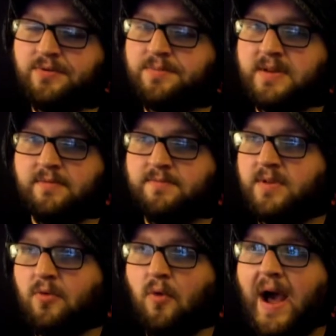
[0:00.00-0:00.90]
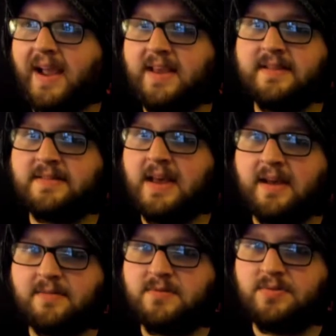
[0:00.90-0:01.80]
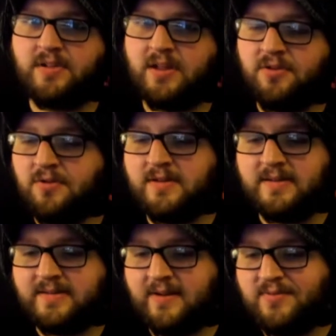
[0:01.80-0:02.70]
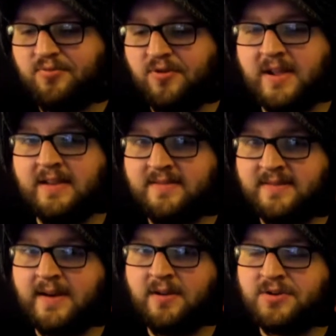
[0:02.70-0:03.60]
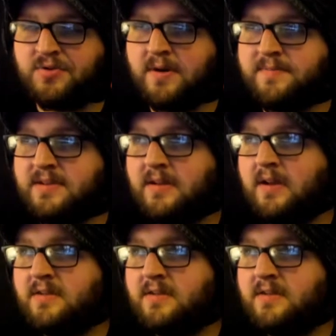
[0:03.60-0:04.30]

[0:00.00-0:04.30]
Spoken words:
it would be wacky as heck to play through because it sounds pretty insane on drums.